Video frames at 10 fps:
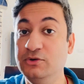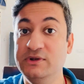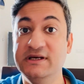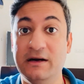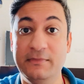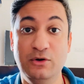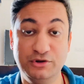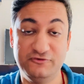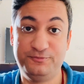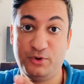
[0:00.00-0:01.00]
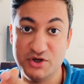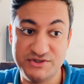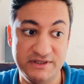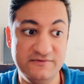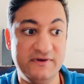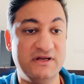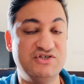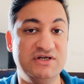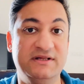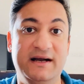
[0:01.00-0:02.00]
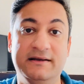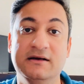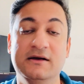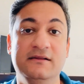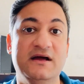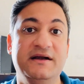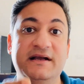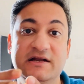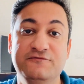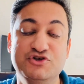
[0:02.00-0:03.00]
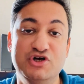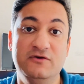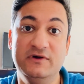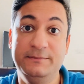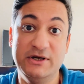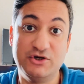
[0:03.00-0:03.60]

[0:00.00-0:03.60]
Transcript: to the amount of positive energy that that individual will be